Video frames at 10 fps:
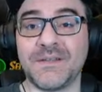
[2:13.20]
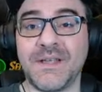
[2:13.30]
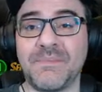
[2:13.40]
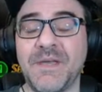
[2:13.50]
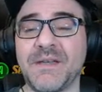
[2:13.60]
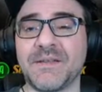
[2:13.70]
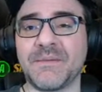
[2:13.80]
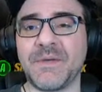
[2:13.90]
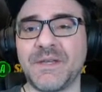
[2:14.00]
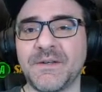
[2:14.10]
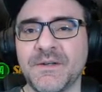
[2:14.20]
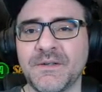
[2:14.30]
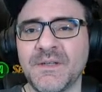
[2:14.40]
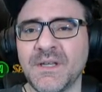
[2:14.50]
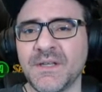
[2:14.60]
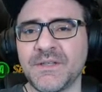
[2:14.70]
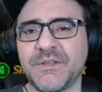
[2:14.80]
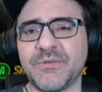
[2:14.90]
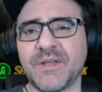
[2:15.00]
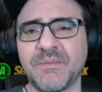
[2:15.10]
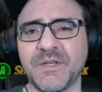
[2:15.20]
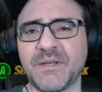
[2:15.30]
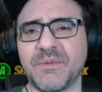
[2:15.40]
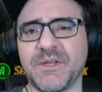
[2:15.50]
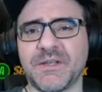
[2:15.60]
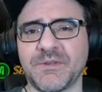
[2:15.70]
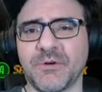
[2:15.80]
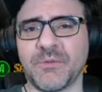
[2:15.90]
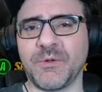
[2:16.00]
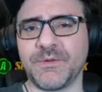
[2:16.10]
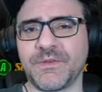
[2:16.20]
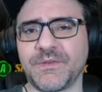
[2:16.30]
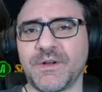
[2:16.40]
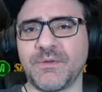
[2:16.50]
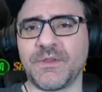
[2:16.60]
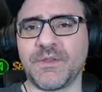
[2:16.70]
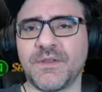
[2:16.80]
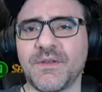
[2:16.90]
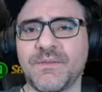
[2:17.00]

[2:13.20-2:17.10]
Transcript: Not bad at all. Do you recommend I play on normal to start with?